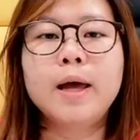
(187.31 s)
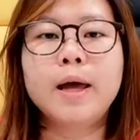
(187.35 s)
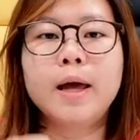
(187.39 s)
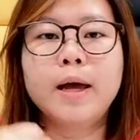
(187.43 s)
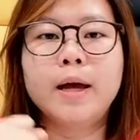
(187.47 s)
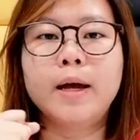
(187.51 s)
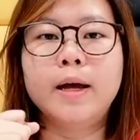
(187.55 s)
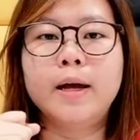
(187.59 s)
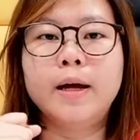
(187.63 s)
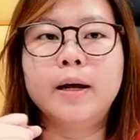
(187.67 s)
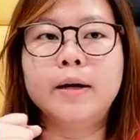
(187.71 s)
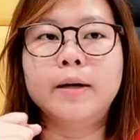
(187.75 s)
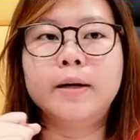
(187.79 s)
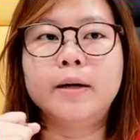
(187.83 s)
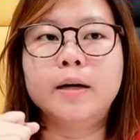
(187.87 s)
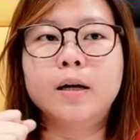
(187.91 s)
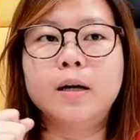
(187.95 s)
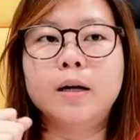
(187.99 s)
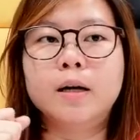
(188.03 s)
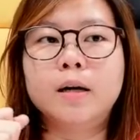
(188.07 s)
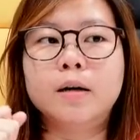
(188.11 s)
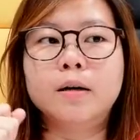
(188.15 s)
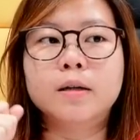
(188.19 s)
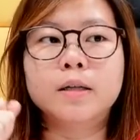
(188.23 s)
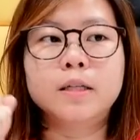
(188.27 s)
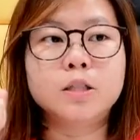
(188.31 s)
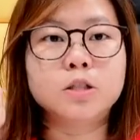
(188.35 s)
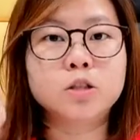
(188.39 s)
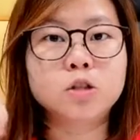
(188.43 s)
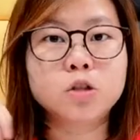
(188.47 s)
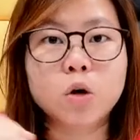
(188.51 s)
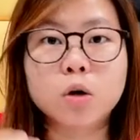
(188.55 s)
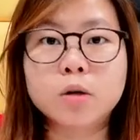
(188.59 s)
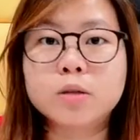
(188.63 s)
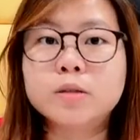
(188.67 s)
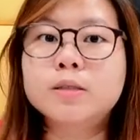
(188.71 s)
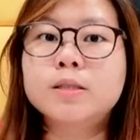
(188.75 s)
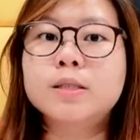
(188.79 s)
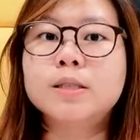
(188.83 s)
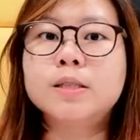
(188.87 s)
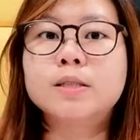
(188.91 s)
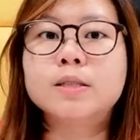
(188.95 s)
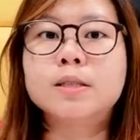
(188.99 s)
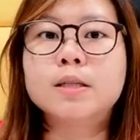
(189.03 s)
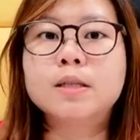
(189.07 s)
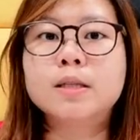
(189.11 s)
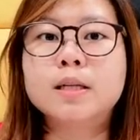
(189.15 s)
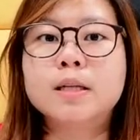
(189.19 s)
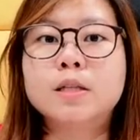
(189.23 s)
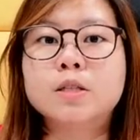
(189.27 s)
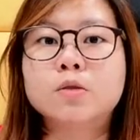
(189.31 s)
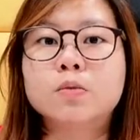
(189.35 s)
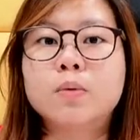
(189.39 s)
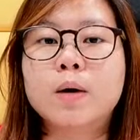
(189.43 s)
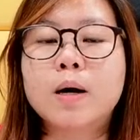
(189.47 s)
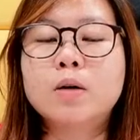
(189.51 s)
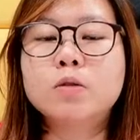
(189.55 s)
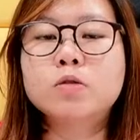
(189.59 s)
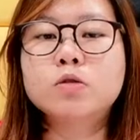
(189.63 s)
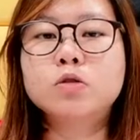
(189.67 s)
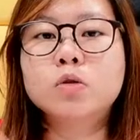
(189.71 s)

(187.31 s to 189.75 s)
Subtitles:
And he's consistent as well.